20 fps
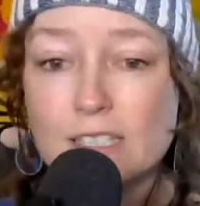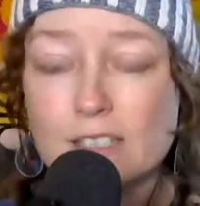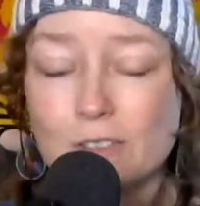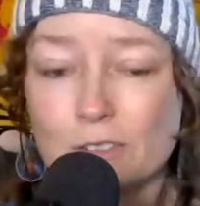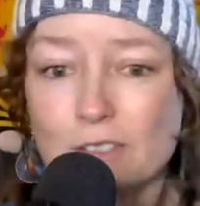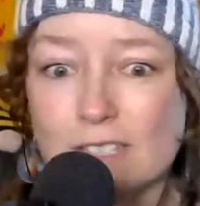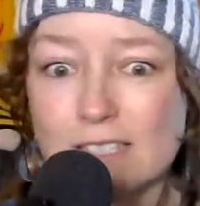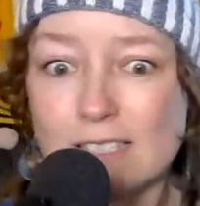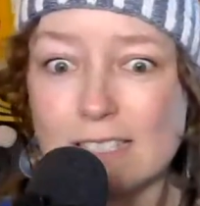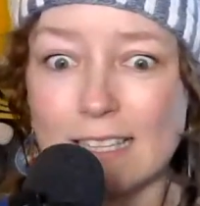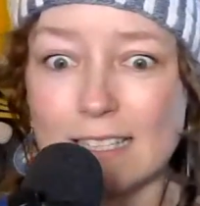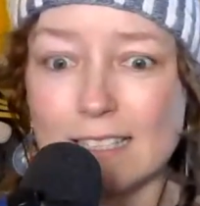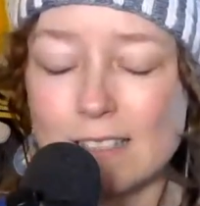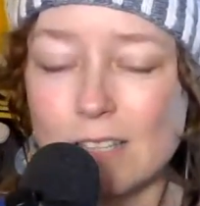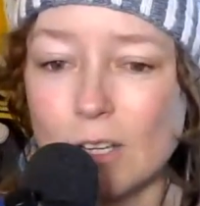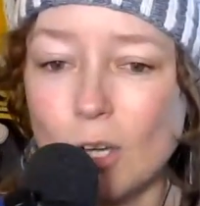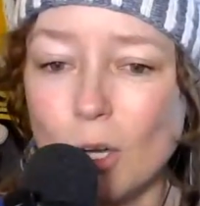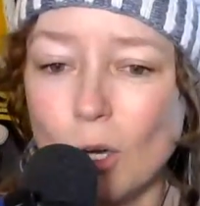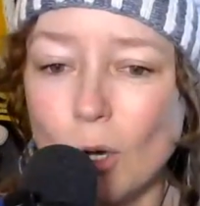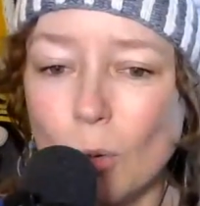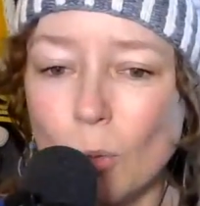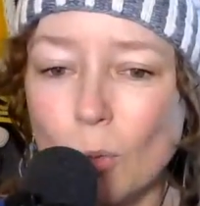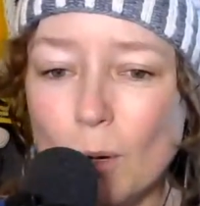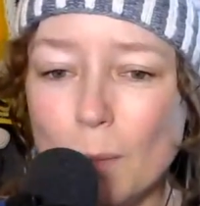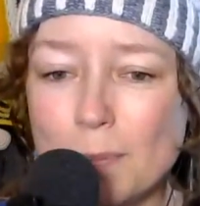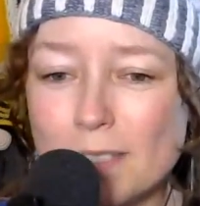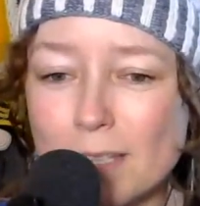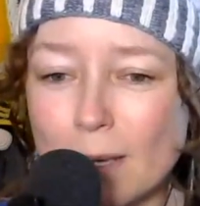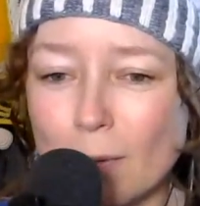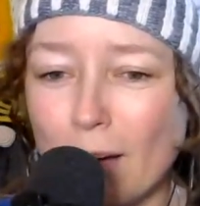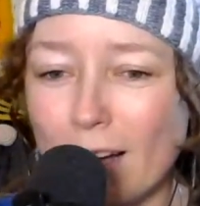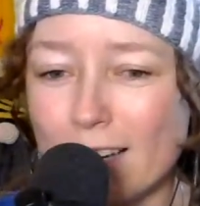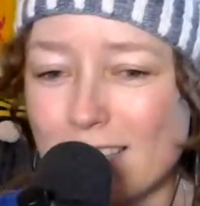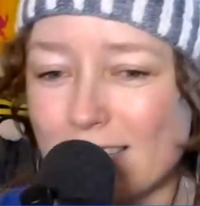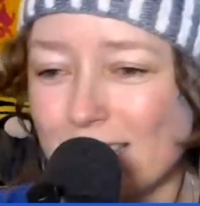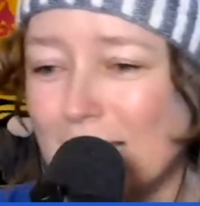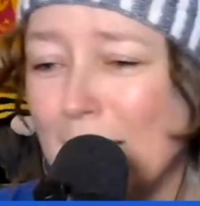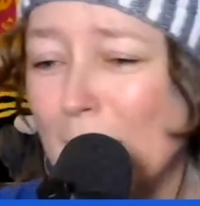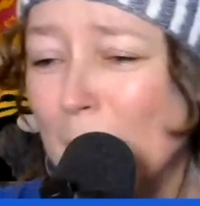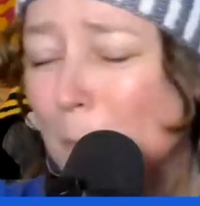Surgeon says, "Whoops, I watched
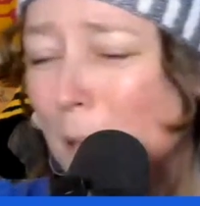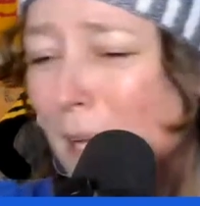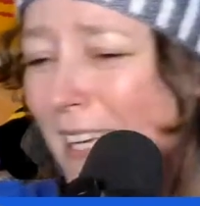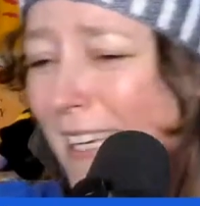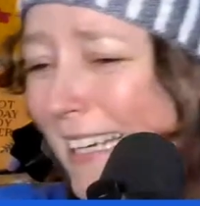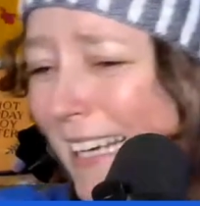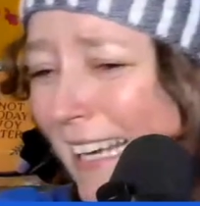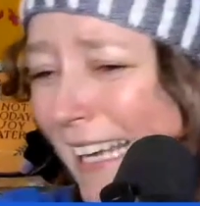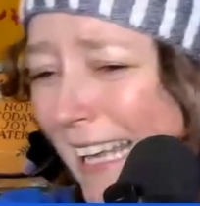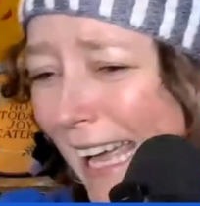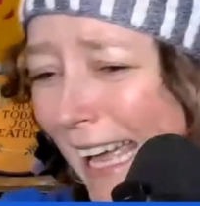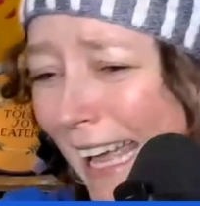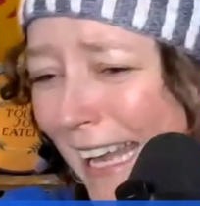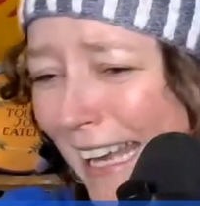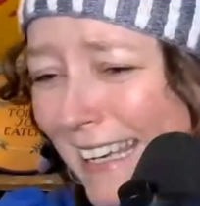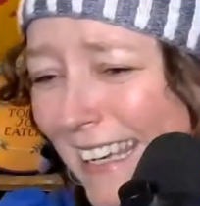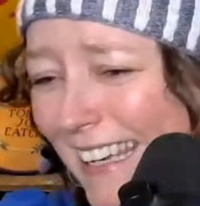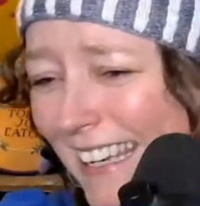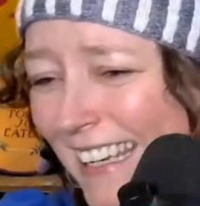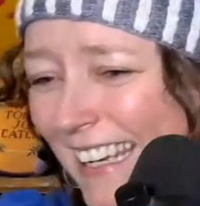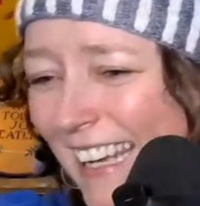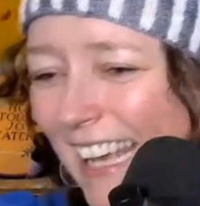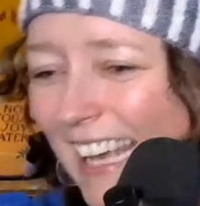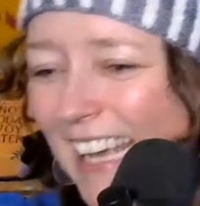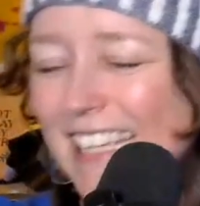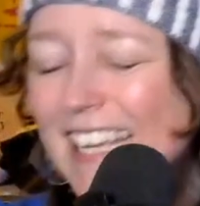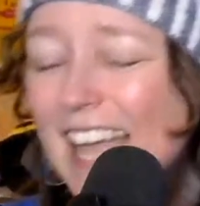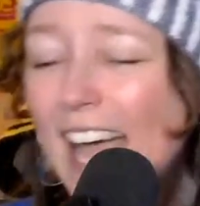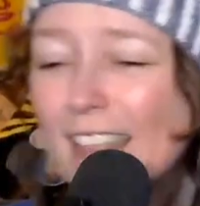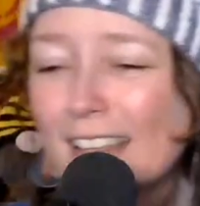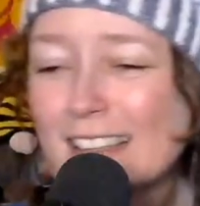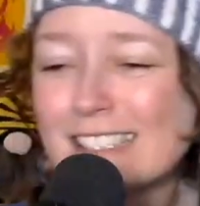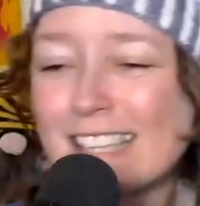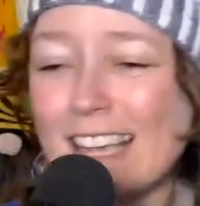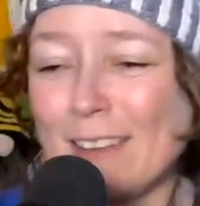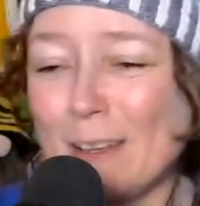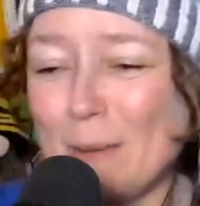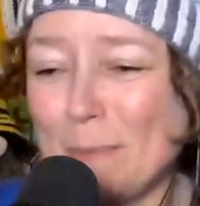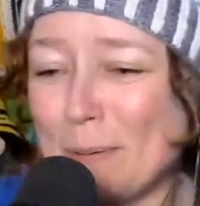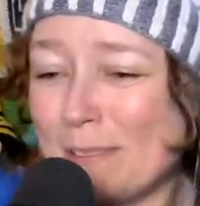CP again." Yeah, that's
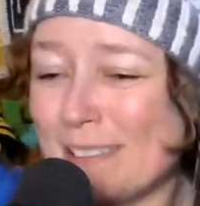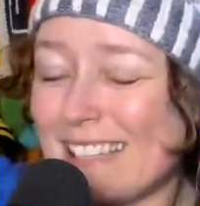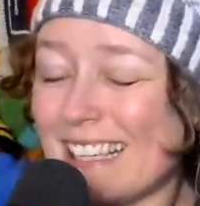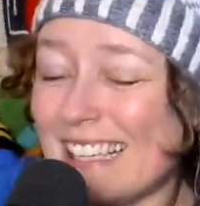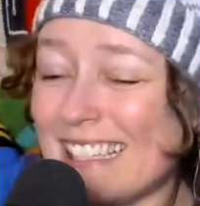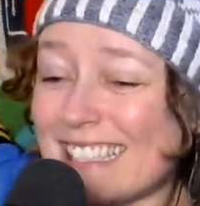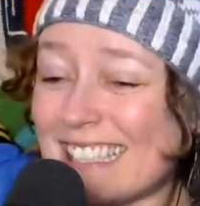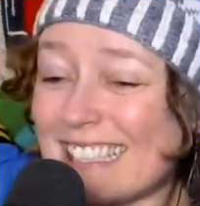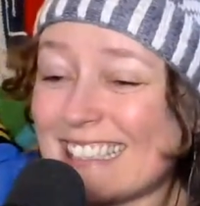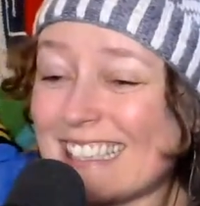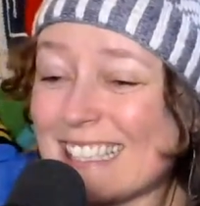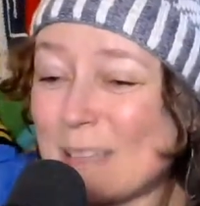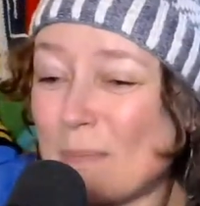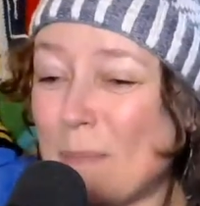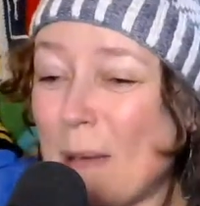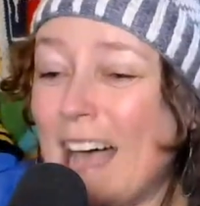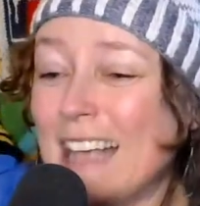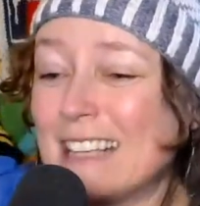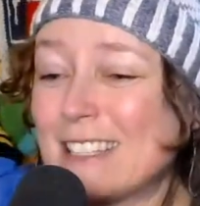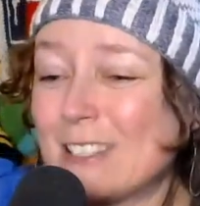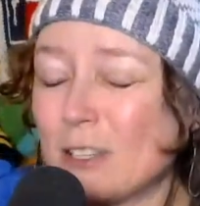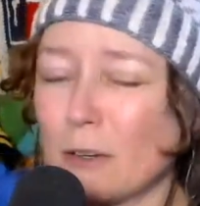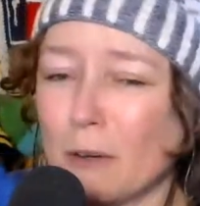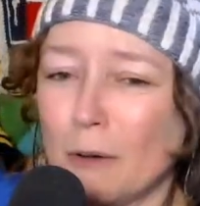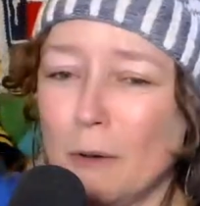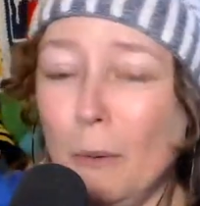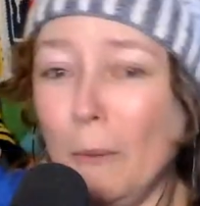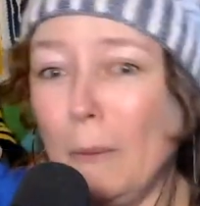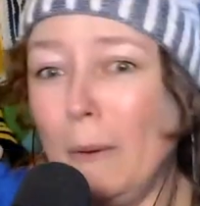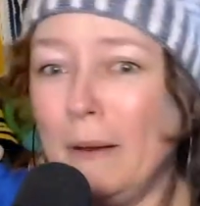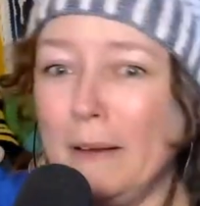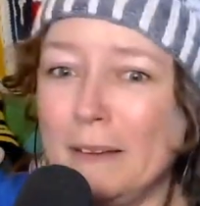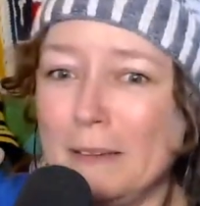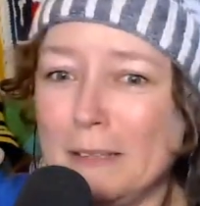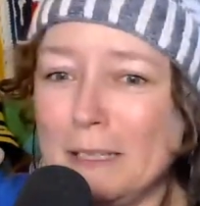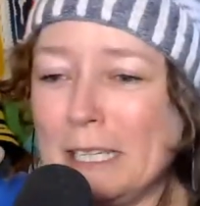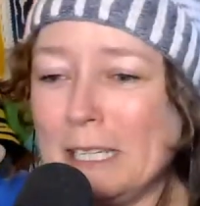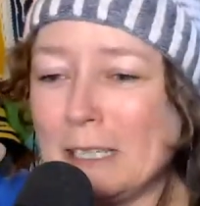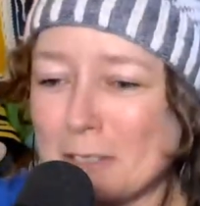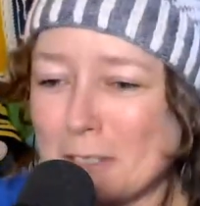how they're presenting this pastor. Whew,
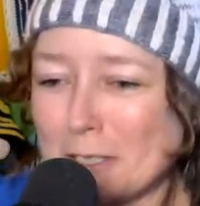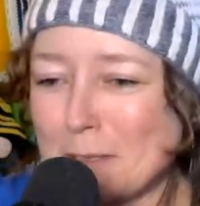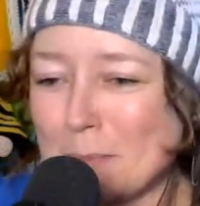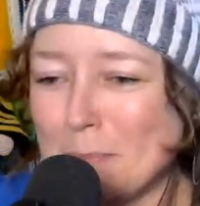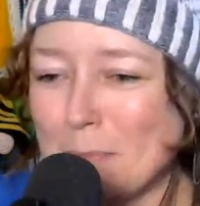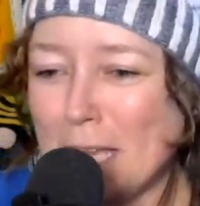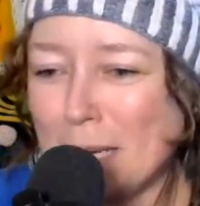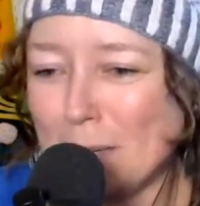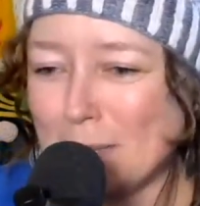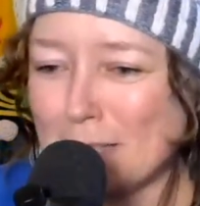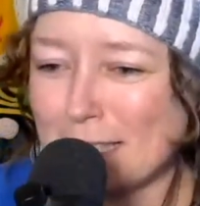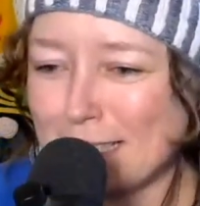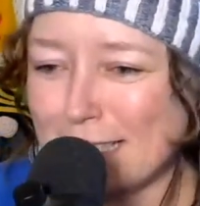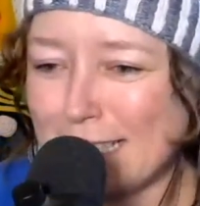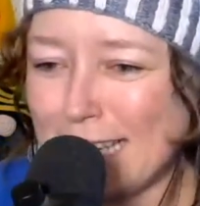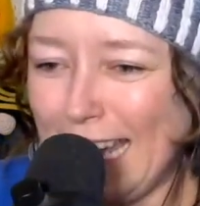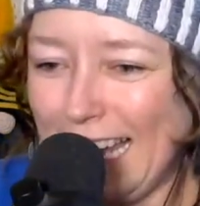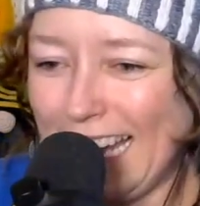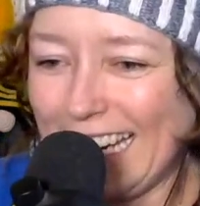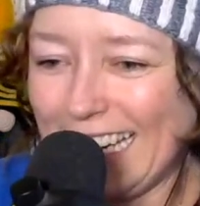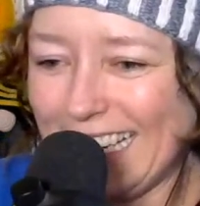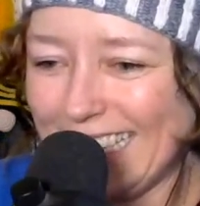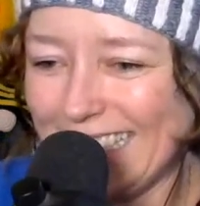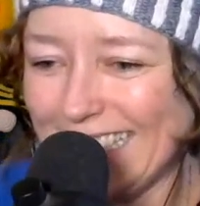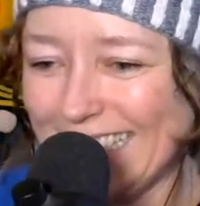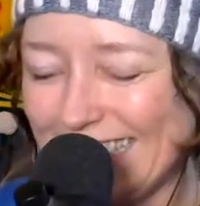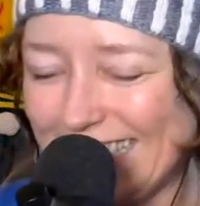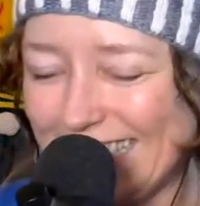he just made a mistake.